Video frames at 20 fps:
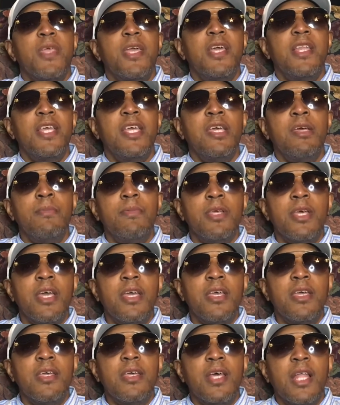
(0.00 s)
In the
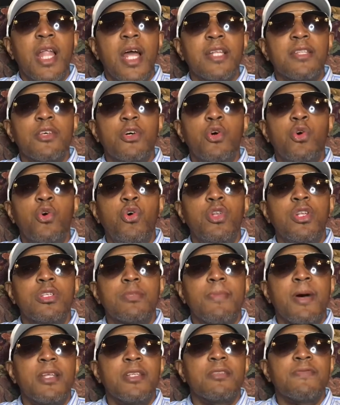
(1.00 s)
NBA, like the Hornets,
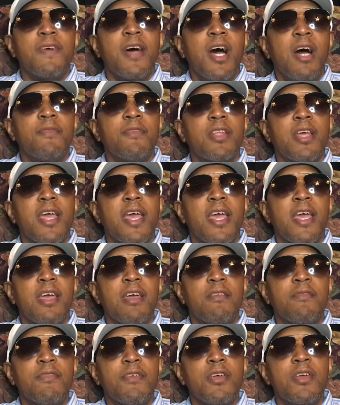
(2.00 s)
minus
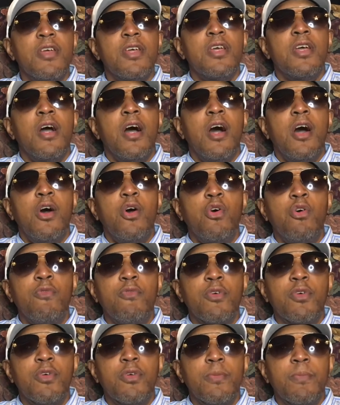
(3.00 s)
5.5
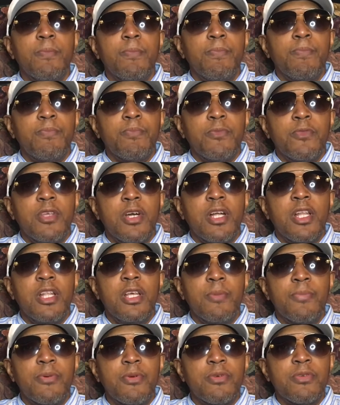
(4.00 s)
over the
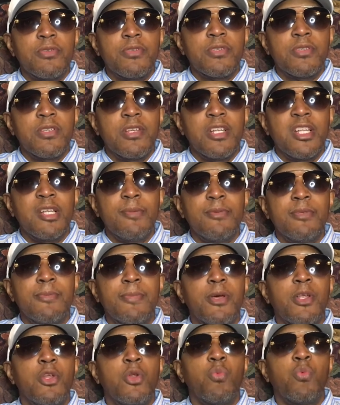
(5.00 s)
Clippers. The Clippers have
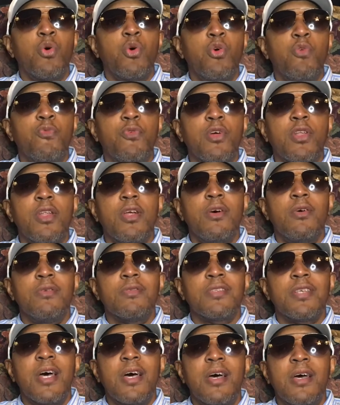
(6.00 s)
been on a roll for a long
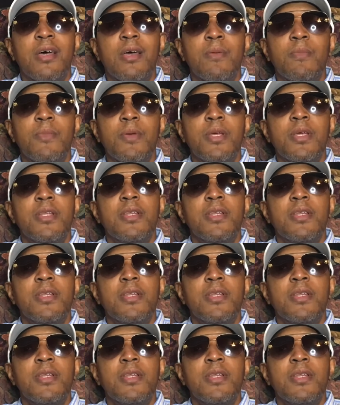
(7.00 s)
time.